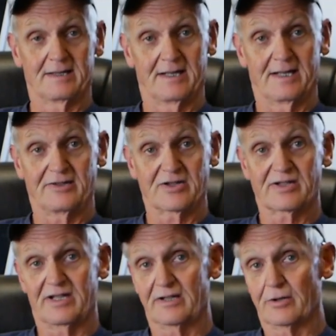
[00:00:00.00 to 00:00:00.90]
They
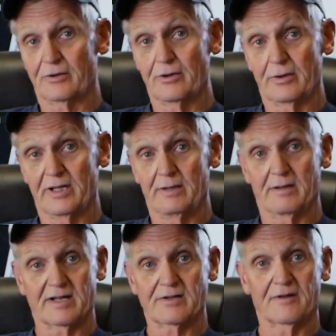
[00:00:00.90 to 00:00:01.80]
just did their duty,
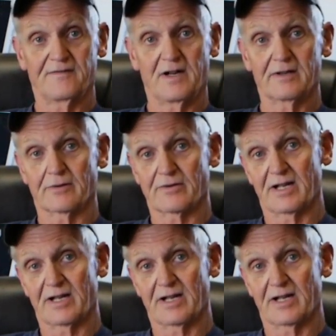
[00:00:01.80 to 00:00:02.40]
as their fathers